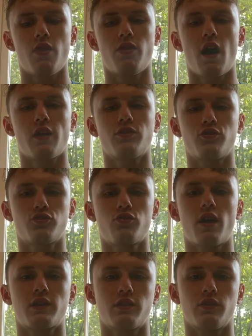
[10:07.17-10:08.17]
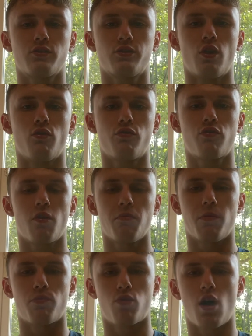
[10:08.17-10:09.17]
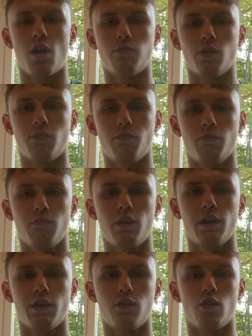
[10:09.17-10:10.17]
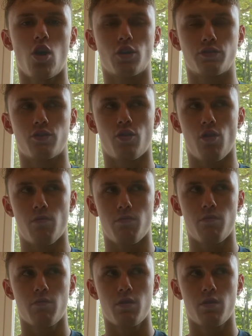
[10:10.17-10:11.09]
not distracting yourself from the problem in the long term,